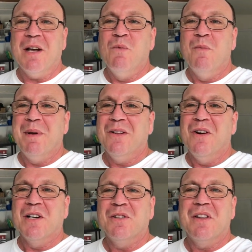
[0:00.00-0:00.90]
It won't be
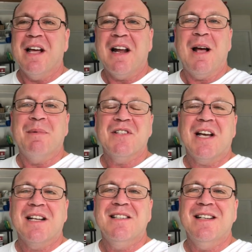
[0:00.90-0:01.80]
long until that happens.
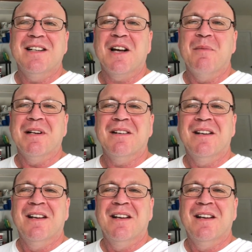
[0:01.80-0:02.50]
I can see it coming.